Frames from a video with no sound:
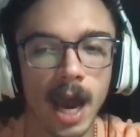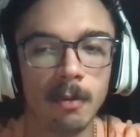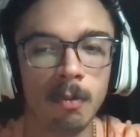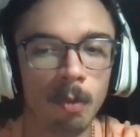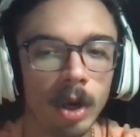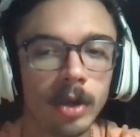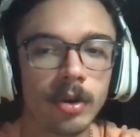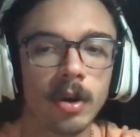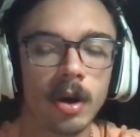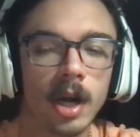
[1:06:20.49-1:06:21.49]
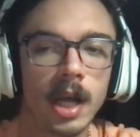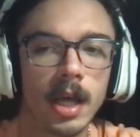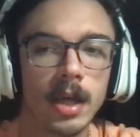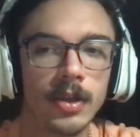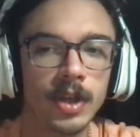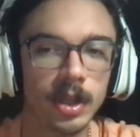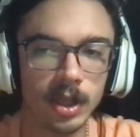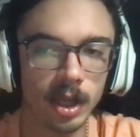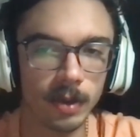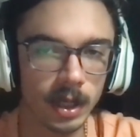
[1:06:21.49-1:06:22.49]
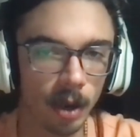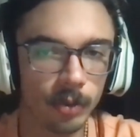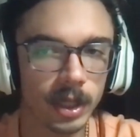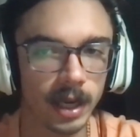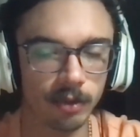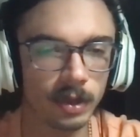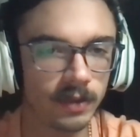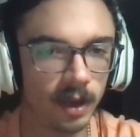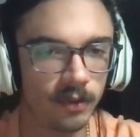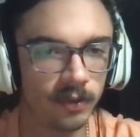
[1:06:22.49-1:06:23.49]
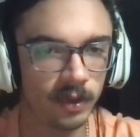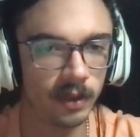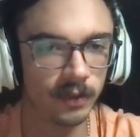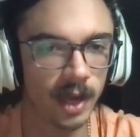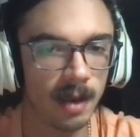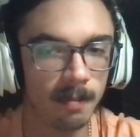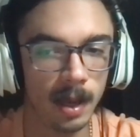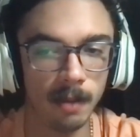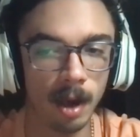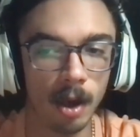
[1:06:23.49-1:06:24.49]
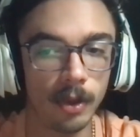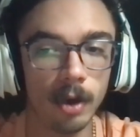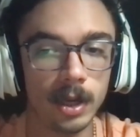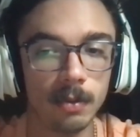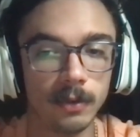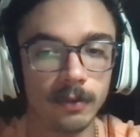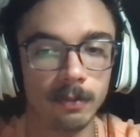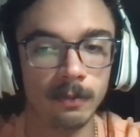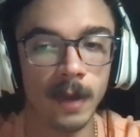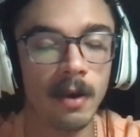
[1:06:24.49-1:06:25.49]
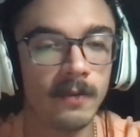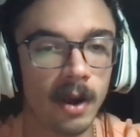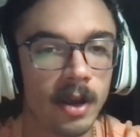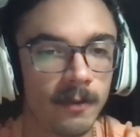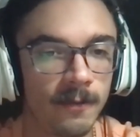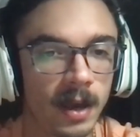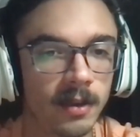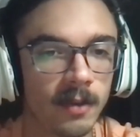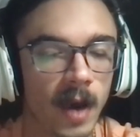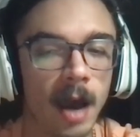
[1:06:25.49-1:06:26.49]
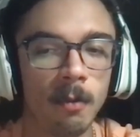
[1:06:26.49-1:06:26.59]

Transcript: I wonder, he only got 3 touches in this game, although he was very, very effective.